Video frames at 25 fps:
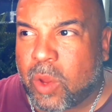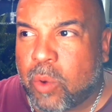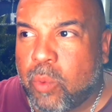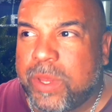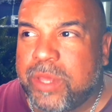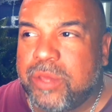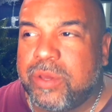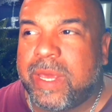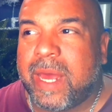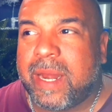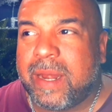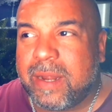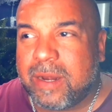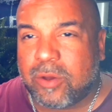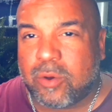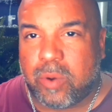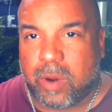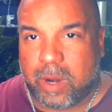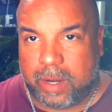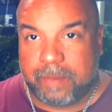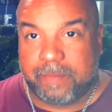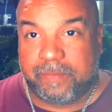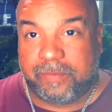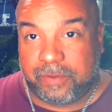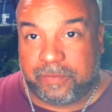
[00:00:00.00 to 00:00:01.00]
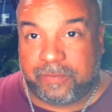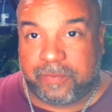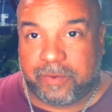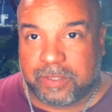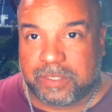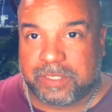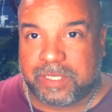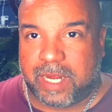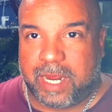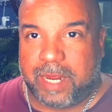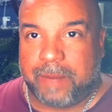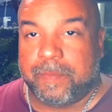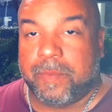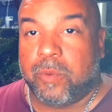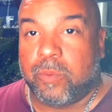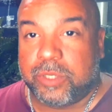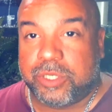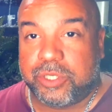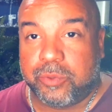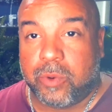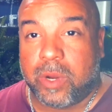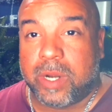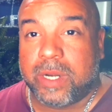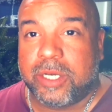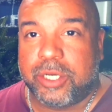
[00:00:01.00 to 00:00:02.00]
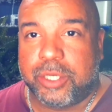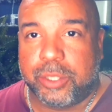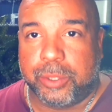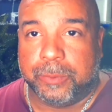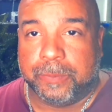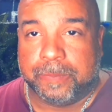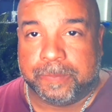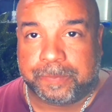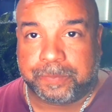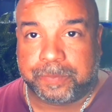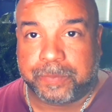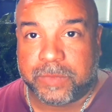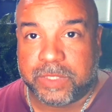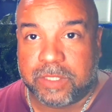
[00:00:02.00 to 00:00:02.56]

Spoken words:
when you get an aquarium for the first time, what you want to do,